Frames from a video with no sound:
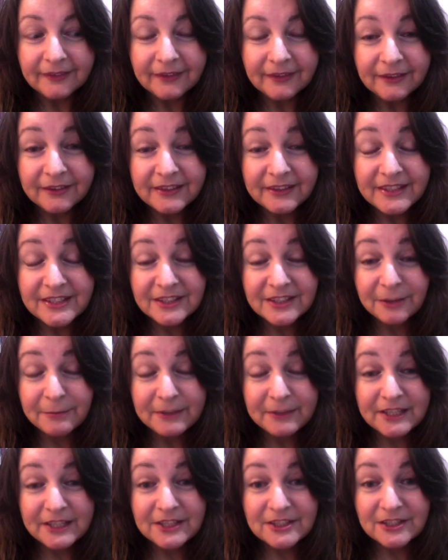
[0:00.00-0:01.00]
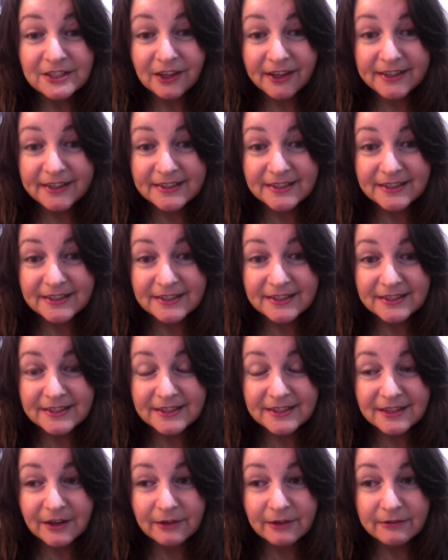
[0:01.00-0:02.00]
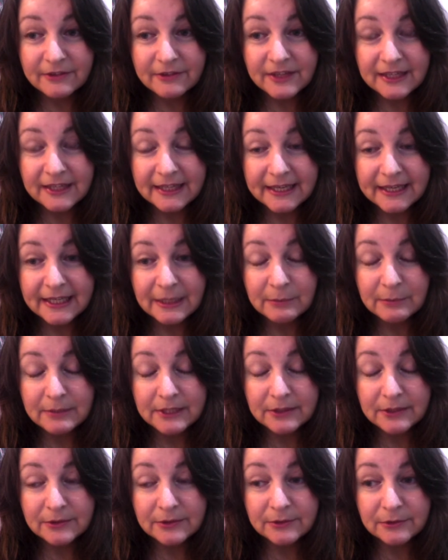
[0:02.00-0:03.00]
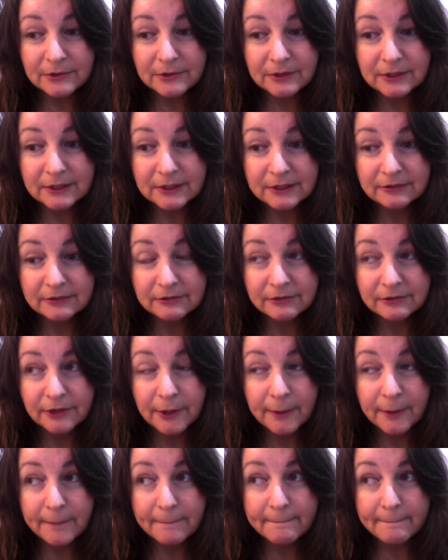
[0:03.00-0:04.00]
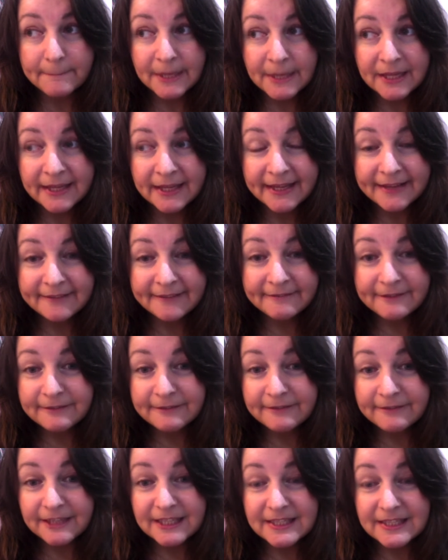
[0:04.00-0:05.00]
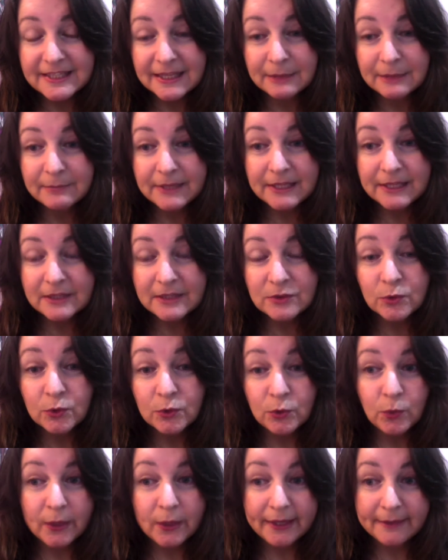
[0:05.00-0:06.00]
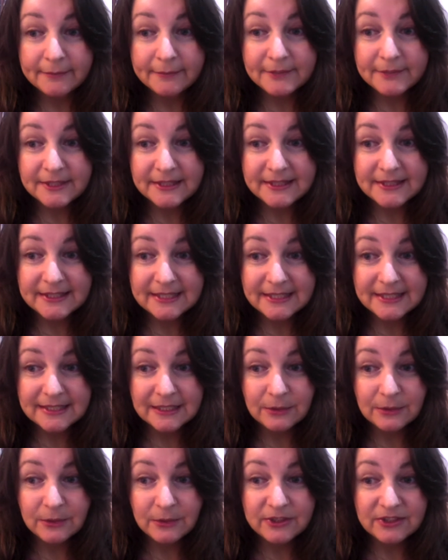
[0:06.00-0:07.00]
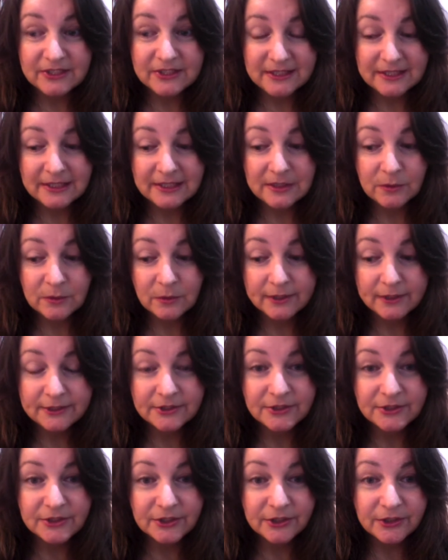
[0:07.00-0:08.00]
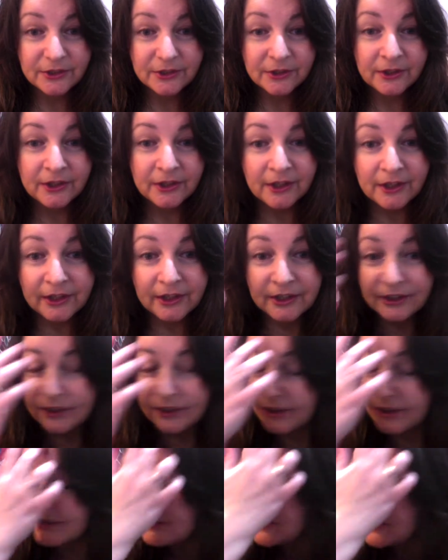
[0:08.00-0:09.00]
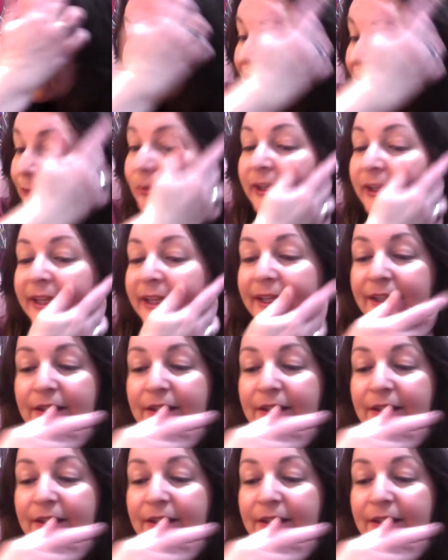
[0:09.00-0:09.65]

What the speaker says: there's so many sizes of the Lady Beetle from 15 centimeters all the way up to the 60, which is this one. So go check that one out,